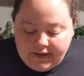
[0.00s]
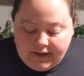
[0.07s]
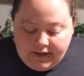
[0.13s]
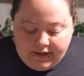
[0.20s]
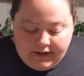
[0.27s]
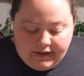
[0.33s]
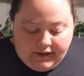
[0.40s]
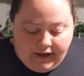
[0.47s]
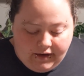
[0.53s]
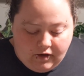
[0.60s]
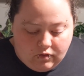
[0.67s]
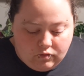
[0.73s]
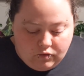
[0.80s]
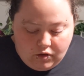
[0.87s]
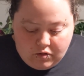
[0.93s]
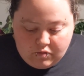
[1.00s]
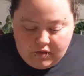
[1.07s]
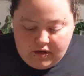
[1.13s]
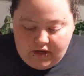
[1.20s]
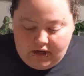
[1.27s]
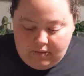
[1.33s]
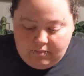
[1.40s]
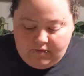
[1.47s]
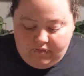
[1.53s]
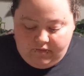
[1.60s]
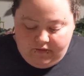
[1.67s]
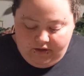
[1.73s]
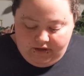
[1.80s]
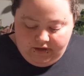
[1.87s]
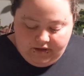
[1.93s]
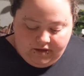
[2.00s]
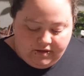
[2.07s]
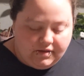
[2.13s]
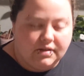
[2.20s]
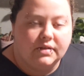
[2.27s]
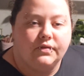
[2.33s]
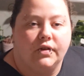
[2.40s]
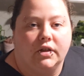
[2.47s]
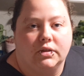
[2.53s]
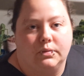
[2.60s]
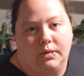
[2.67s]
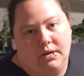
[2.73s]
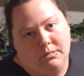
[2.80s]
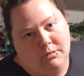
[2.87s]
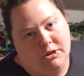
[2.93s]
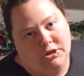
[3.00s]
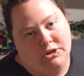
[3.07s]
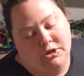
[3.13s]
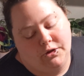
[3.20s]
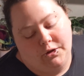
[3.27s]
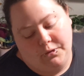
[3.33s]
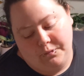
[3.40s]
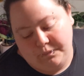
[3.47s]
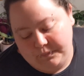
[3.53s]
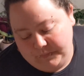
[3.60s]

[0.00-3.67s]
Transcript: I don't know the name of this first one I'm going to show you.